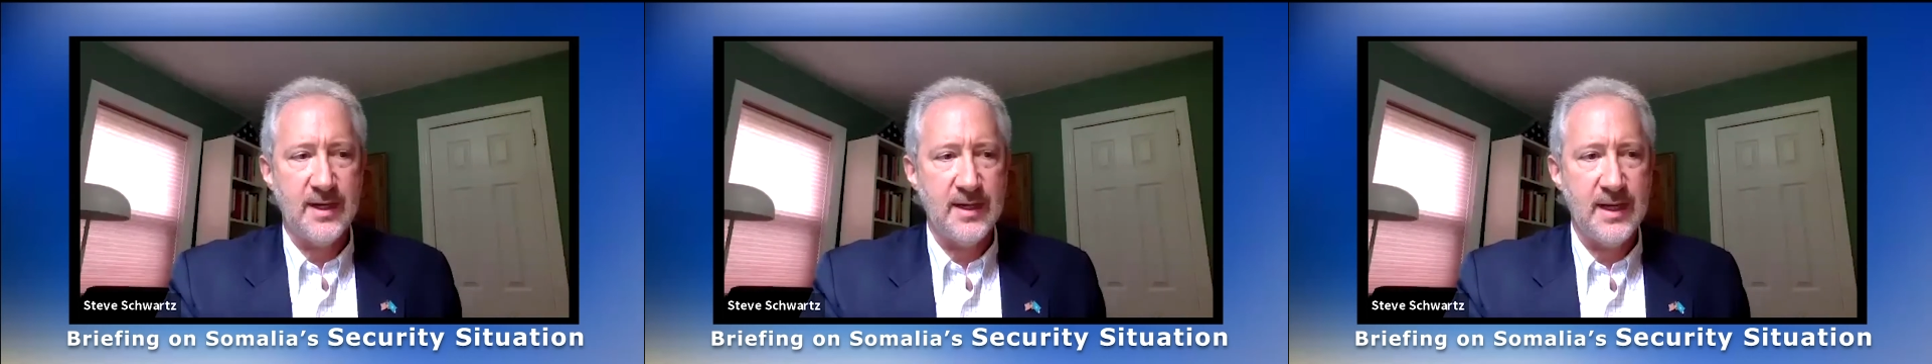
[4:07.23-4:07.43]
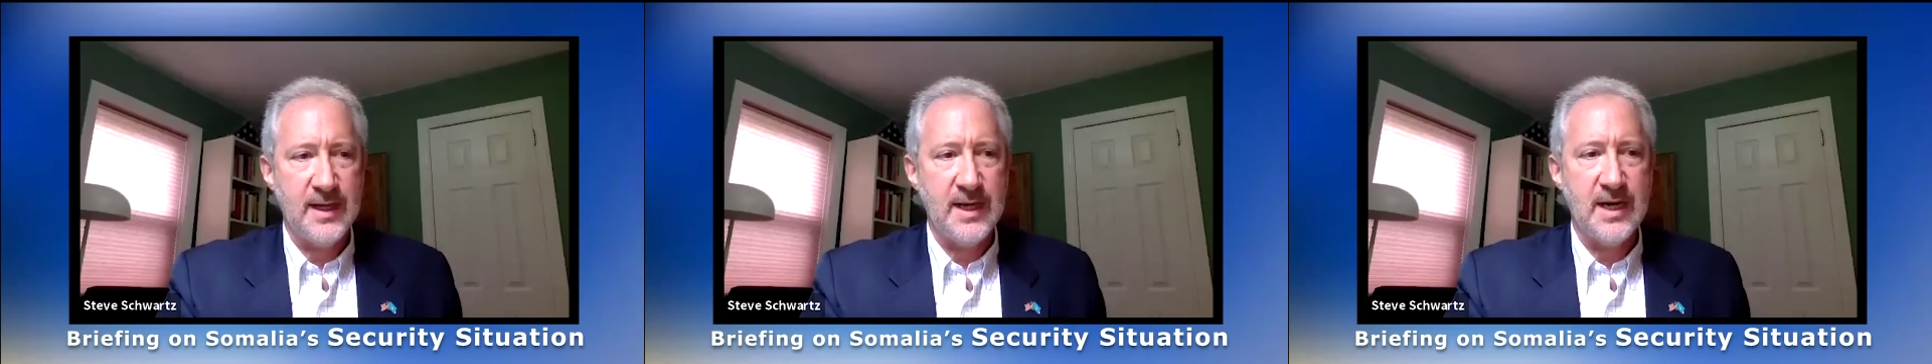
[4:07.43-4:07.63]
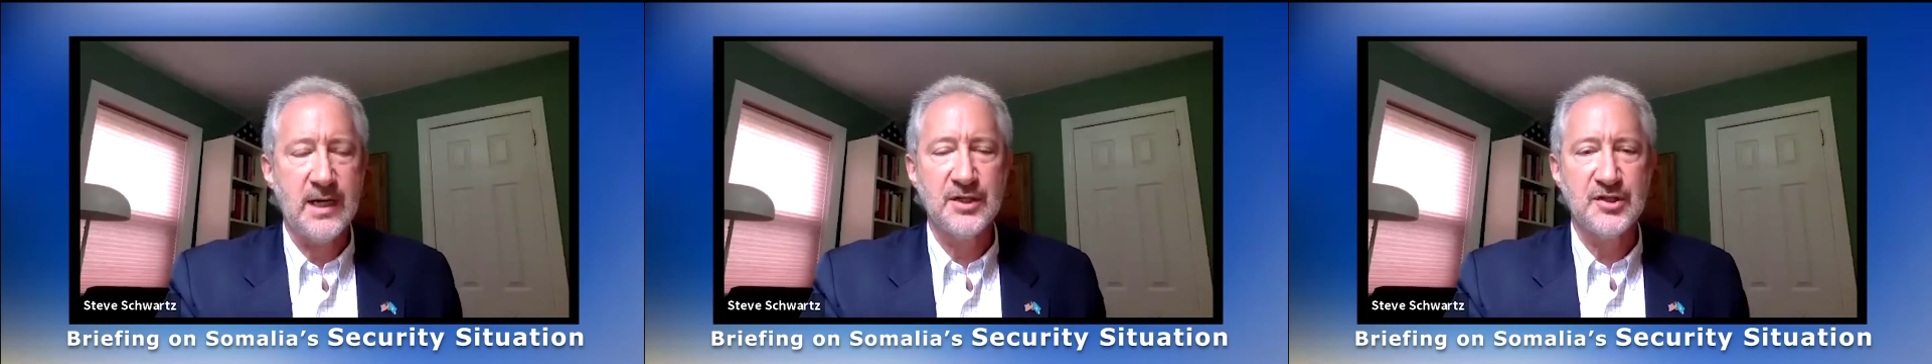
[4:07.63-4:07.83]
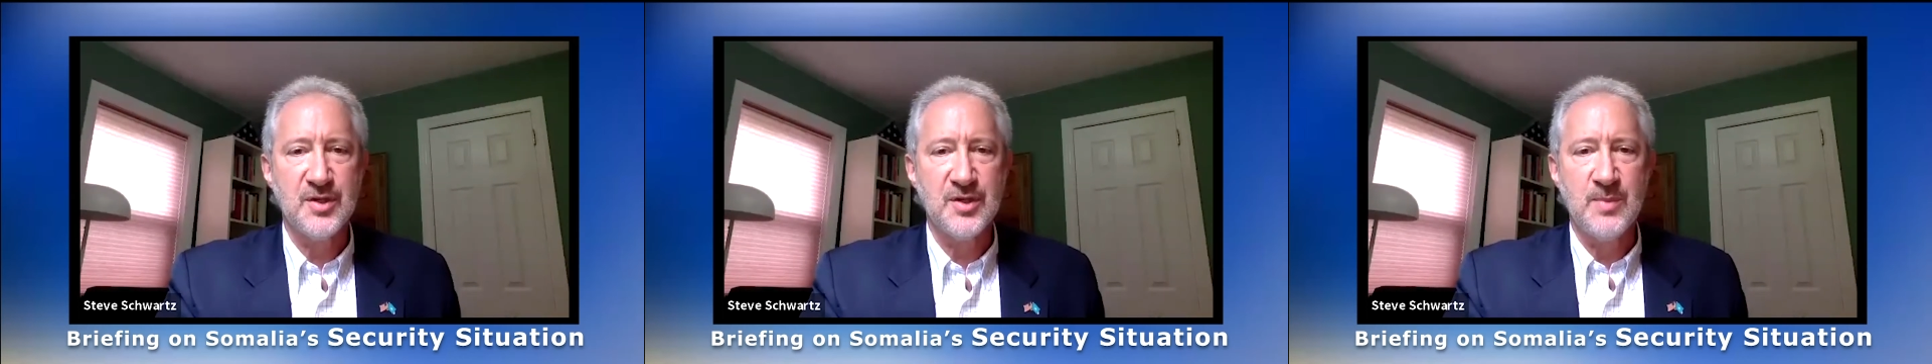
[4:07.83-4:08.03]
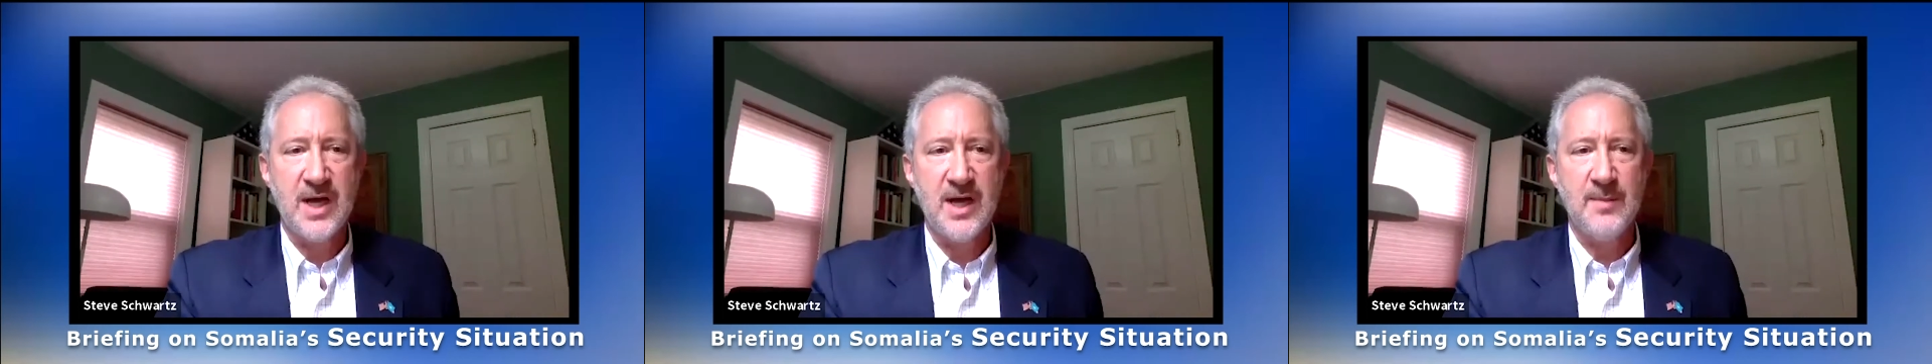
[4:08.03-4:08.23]
And
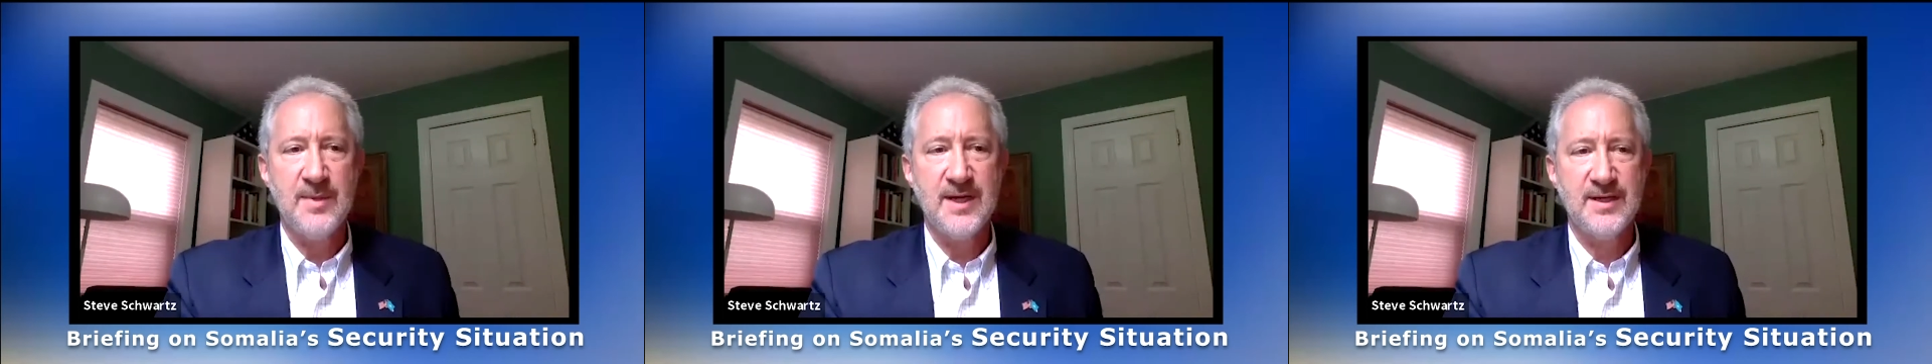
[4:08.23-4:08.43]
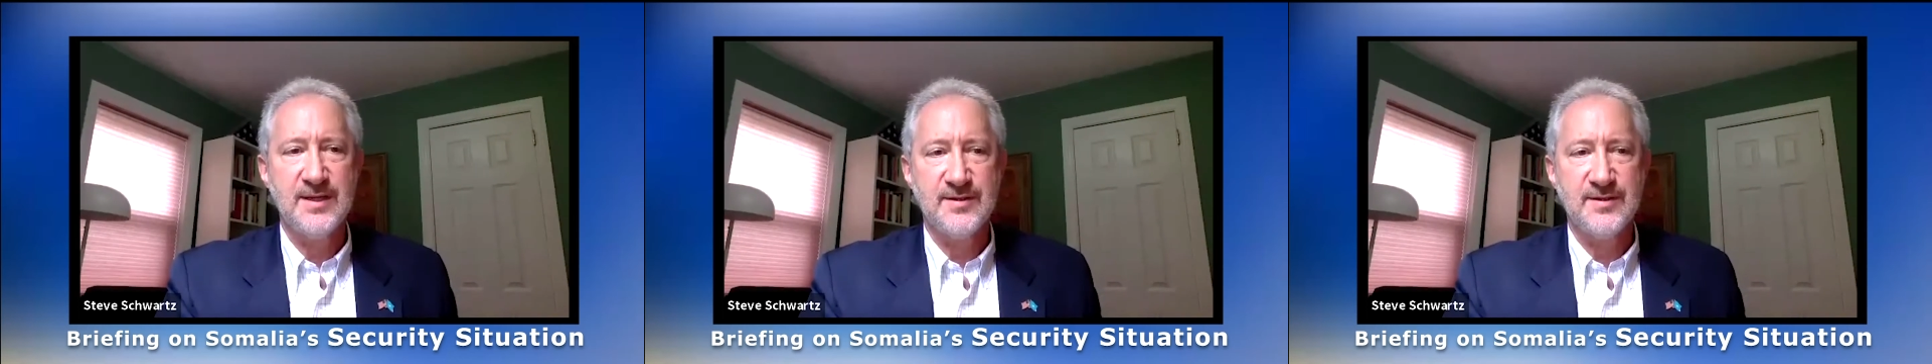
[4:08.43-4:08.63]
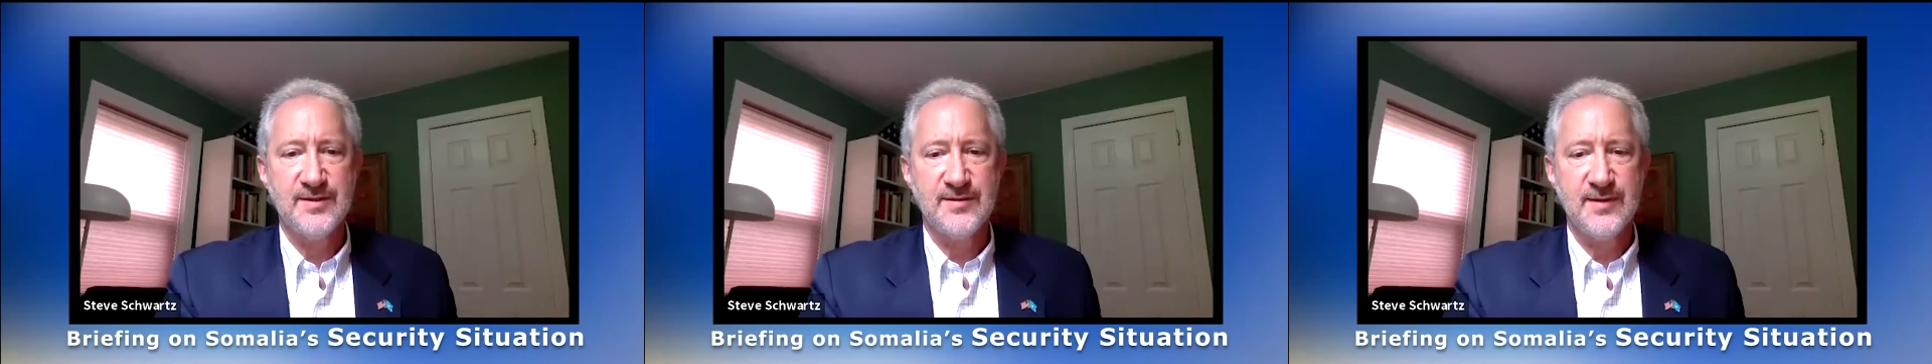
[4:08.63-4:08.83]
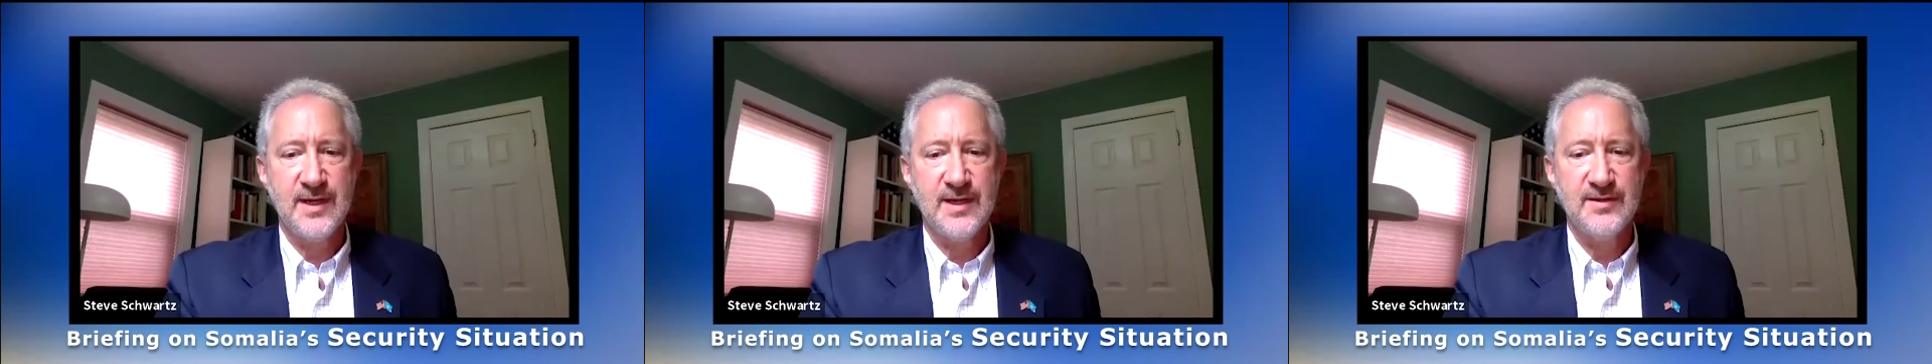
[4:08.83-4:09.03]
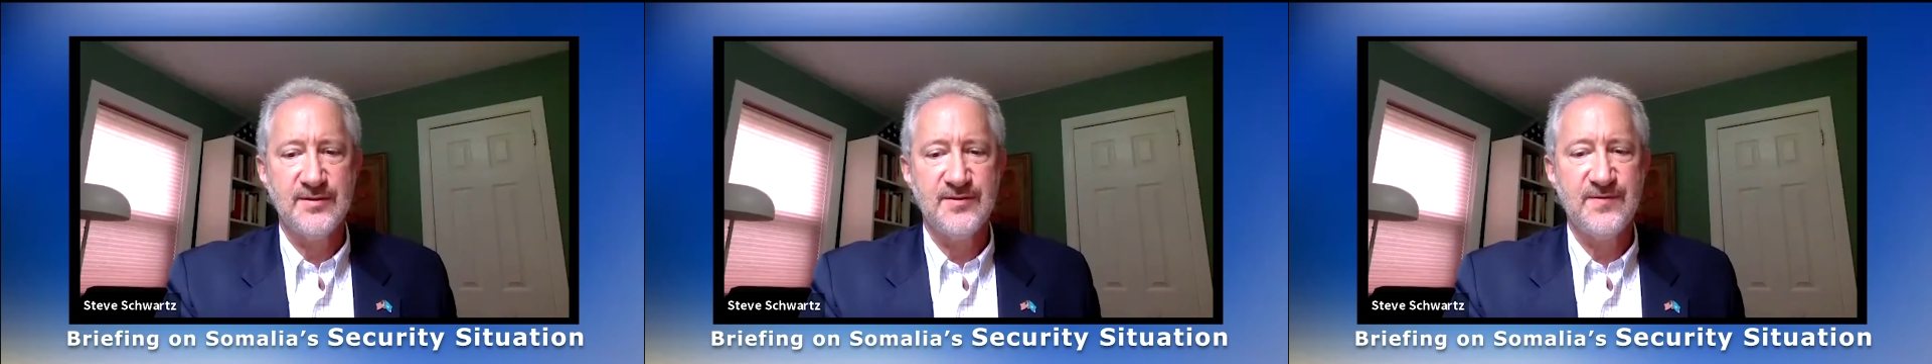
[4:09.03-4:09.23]
Al-Shabaab
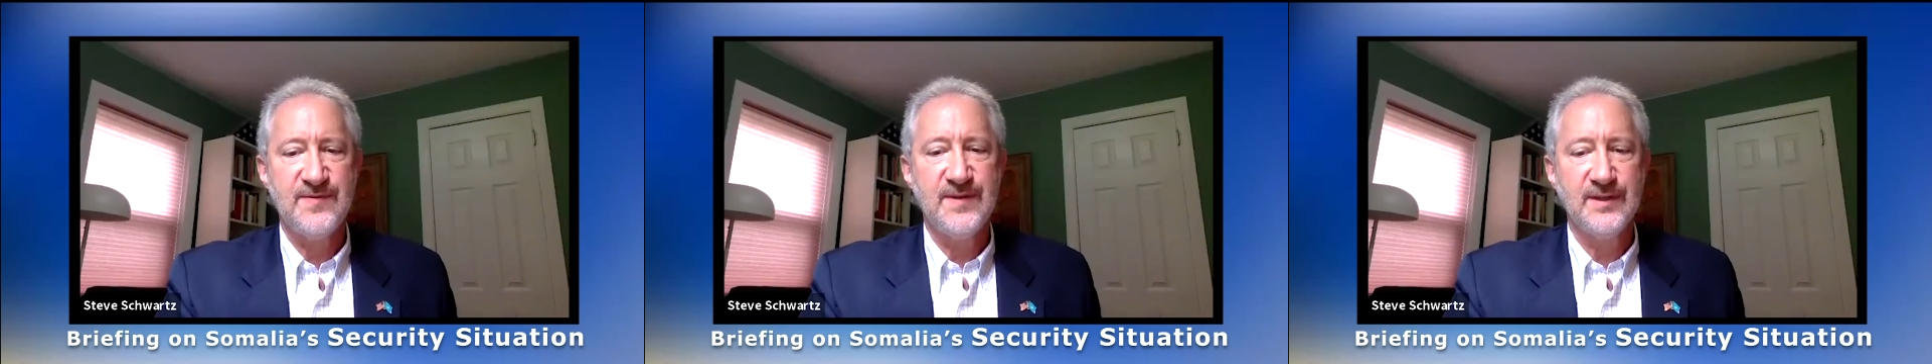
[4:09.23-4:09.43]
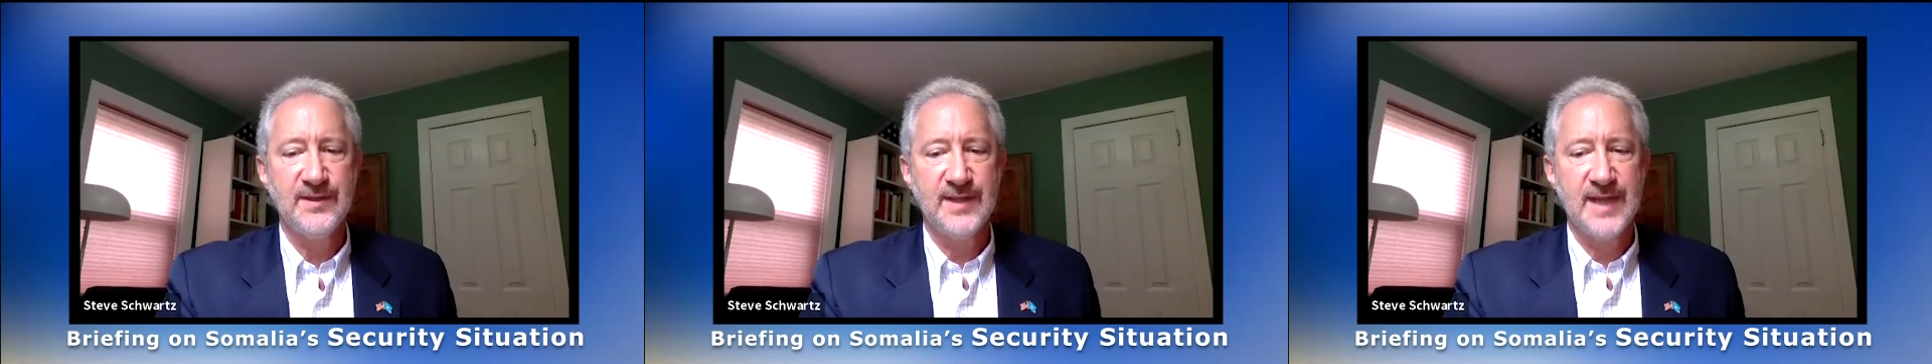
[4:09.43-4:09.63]
has filled